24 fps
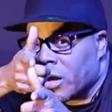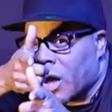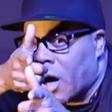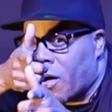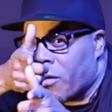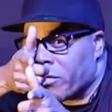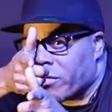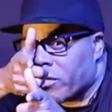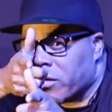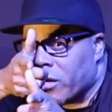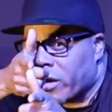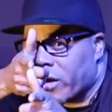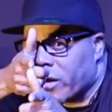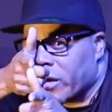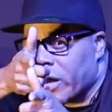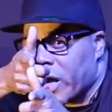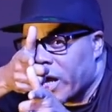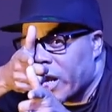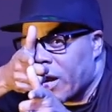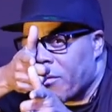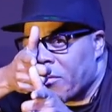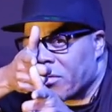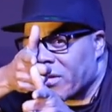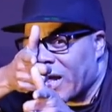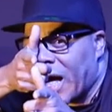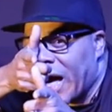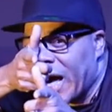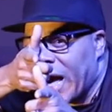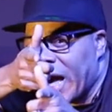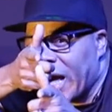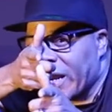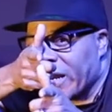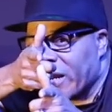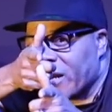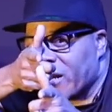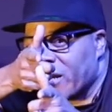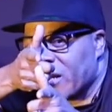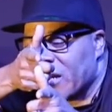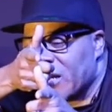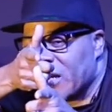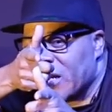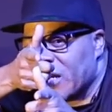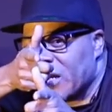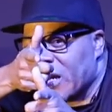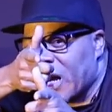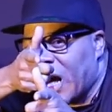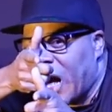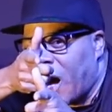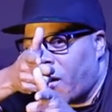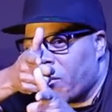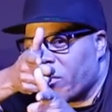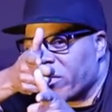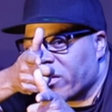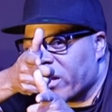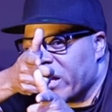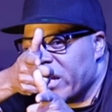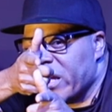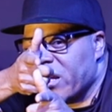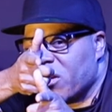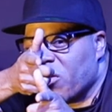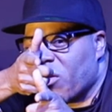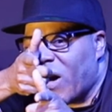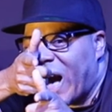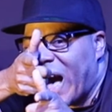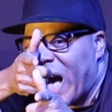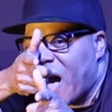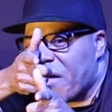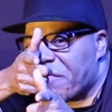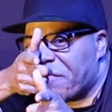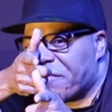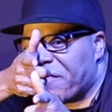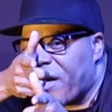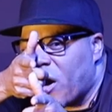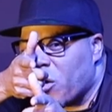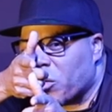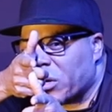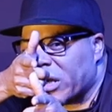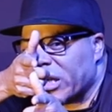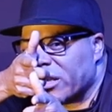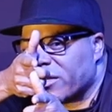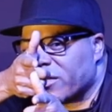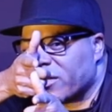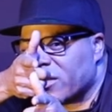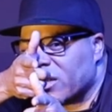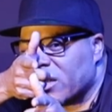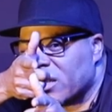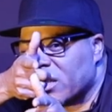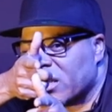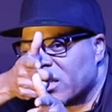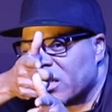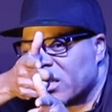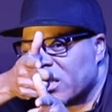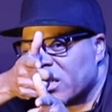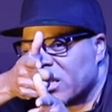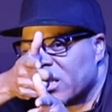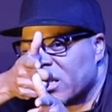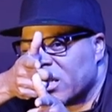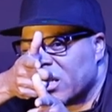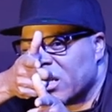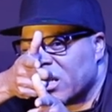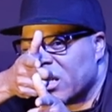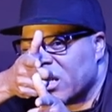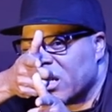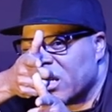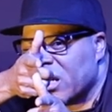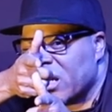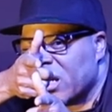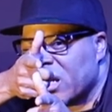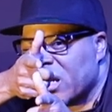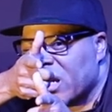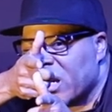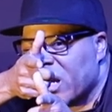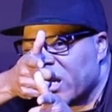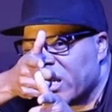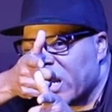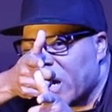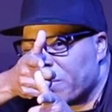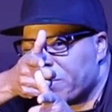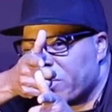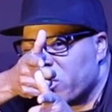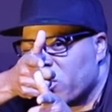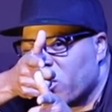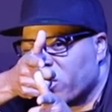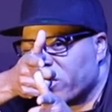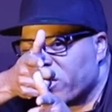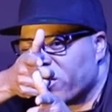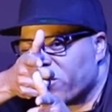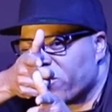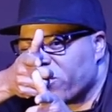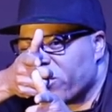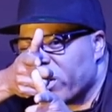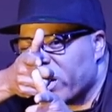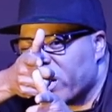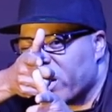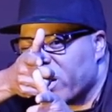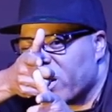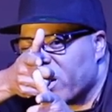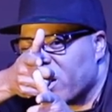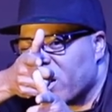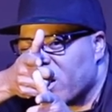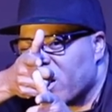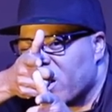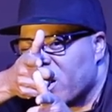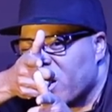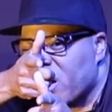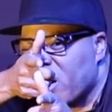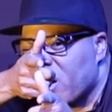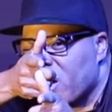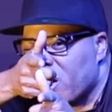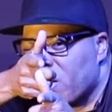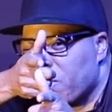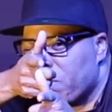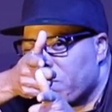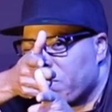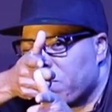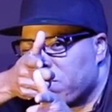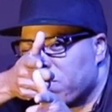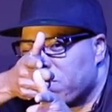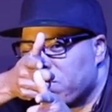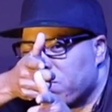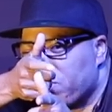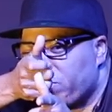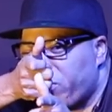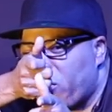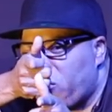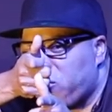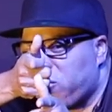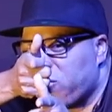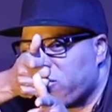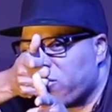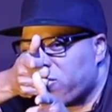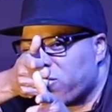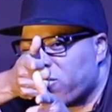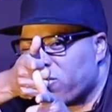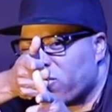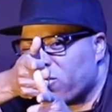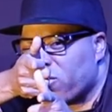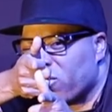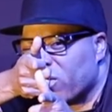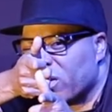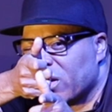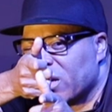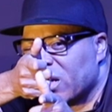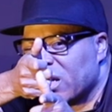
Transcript: I was looking at it, I was eyeing it. I was eagle eye focused. And I pulled the trigger. Poof.